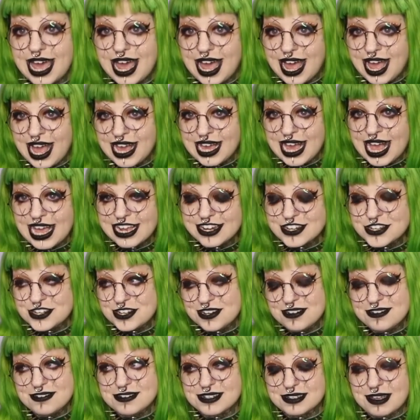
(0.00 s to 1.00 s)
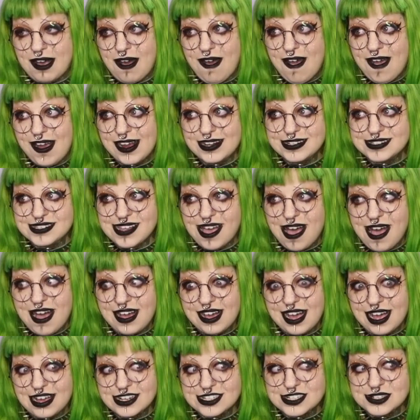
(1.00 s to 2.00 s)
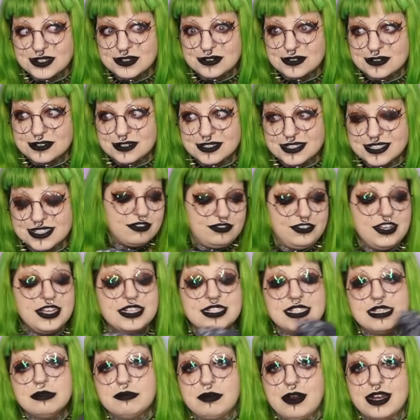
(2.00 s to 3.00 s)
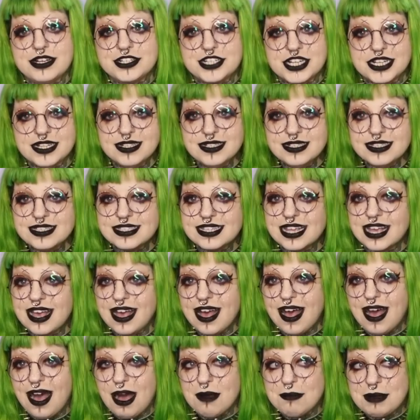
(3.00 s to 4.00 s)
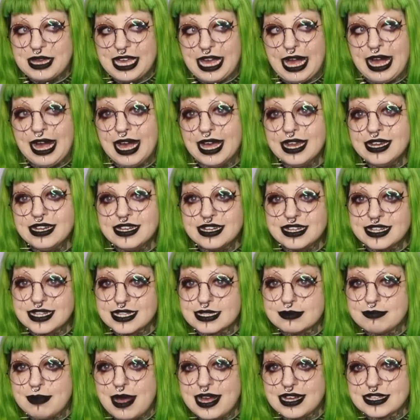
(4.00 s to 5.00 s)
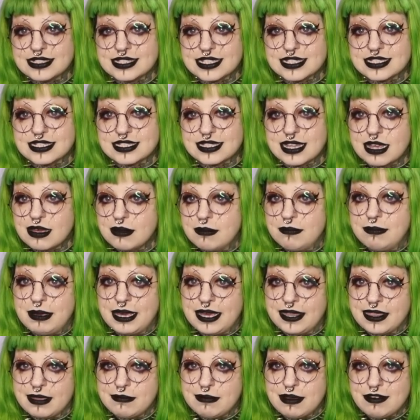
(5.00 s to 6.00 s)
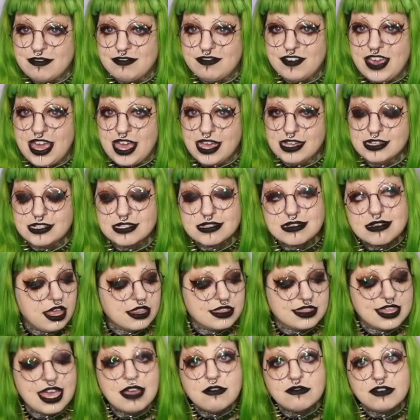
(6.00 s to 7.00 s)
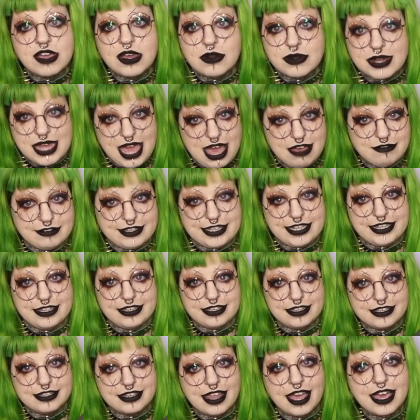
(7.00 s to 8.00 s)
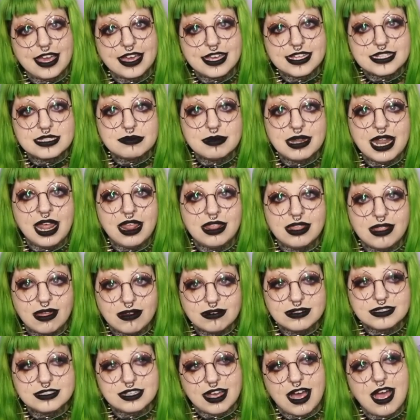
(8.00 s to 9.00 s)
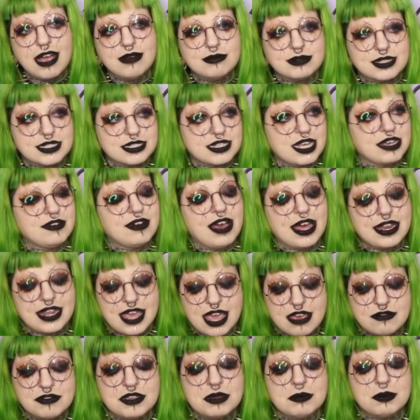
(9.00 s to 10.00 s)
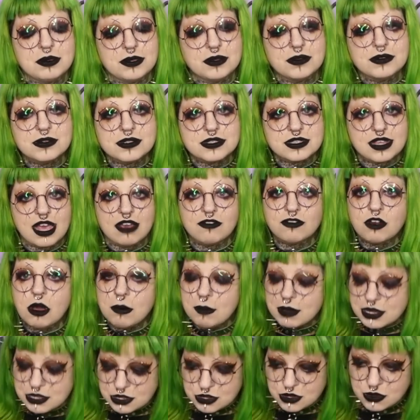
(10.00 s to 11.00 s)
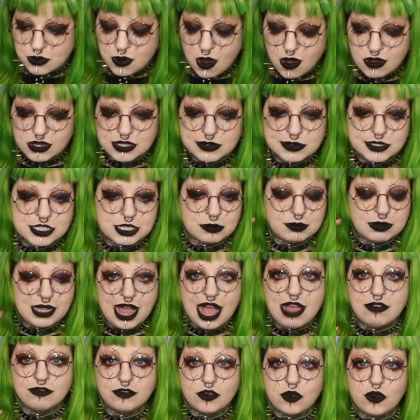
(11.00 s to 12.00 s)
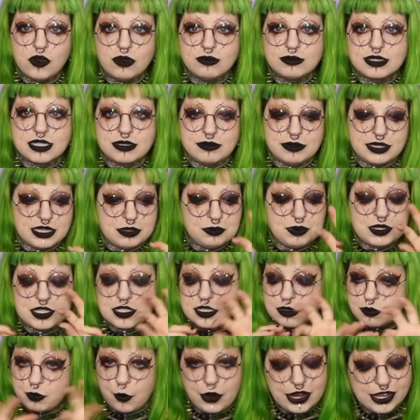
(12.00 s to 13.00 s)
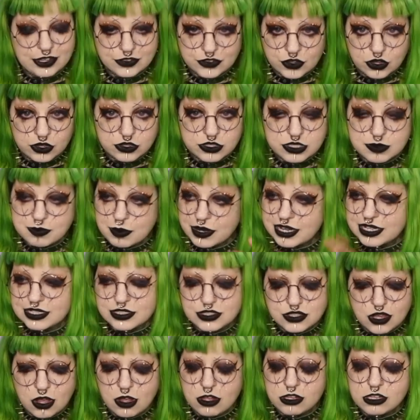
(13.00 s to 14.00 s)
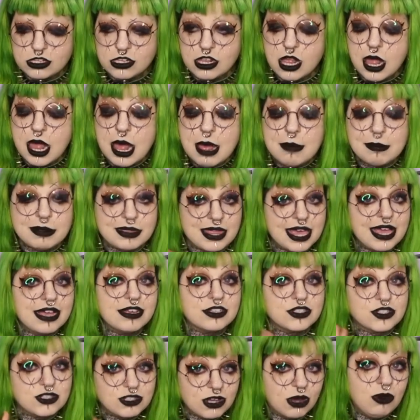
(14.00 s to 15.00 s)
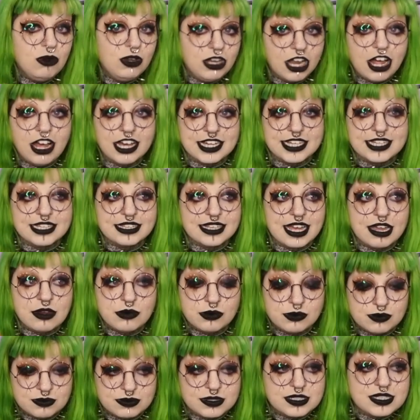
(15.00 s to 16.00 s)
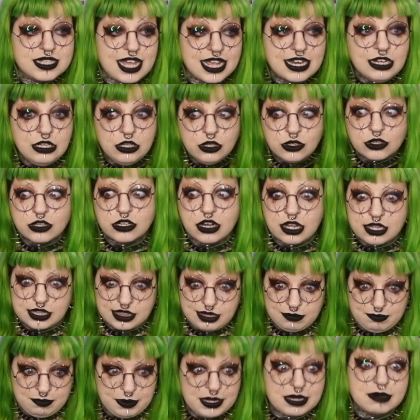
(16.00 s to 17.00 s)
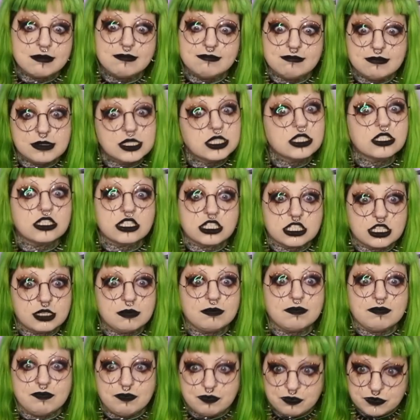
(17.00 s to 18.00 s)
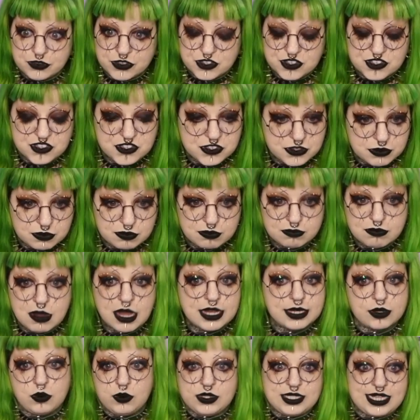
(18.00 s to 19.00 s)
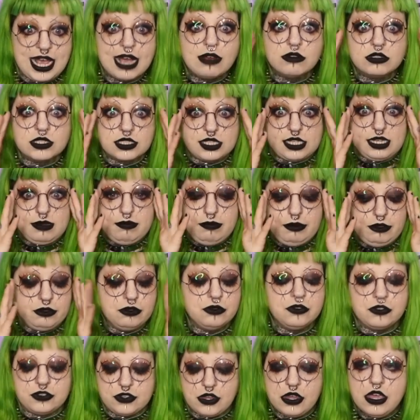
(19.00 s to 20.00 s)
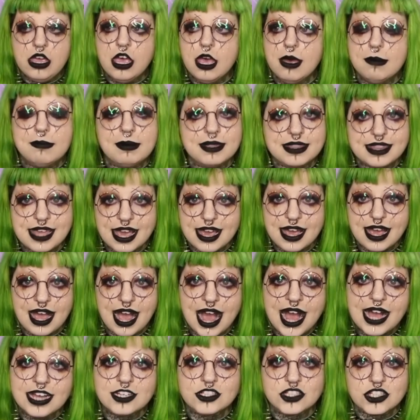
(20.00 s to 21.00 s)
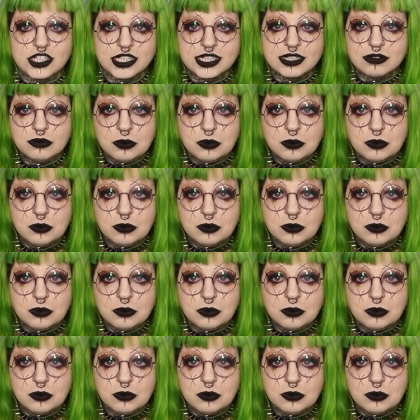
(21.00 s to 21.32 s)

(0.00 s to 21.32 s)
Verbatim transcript: I got shoes, guys. I got shoes. First impressions. Oh my god, this box is bigger than my face. They're very heavy. Like, it's been a long time since I've had heavy boots. So I've got my new rocks, which are platforms and with the big springs, spring sole. But they are so light. They're, they look like the big monster Mike Wazowski boots, but they're actually